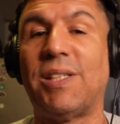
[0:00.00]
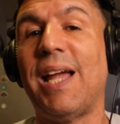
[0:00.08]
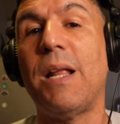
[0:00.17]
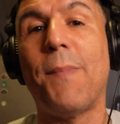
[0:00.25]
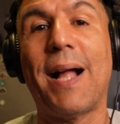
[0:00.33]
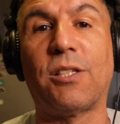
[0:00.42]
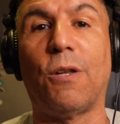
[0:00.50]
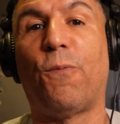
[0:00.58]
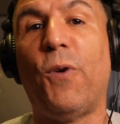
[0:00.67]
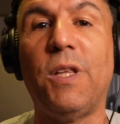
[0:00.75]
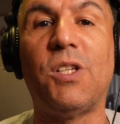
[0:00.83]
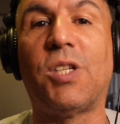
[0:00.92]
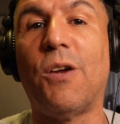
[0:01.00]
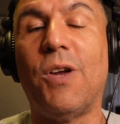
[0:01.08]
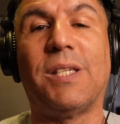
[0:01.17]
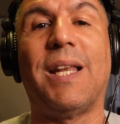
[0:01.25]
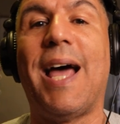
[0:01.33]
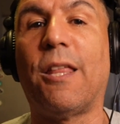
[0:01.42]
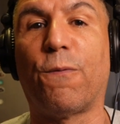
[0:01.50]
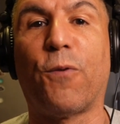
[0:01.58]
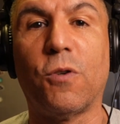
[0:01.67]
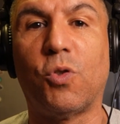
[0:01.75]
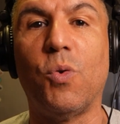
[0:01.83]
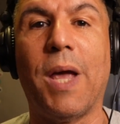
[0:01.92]
dating back to the Philly series and now the
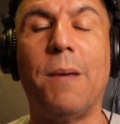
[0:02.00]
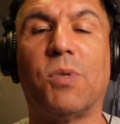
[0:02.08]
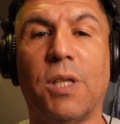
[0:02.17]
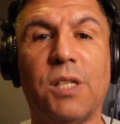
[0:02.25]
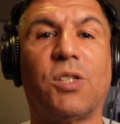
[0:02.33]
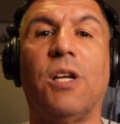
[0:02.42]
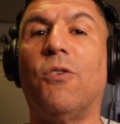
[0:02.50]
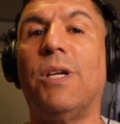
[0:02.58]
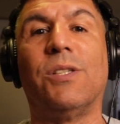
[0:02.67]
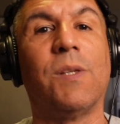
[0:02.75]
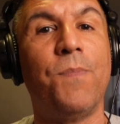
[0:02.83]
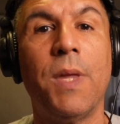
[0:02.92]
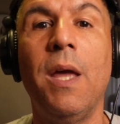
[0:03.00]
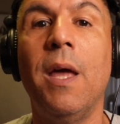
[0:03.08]
first two games of this series,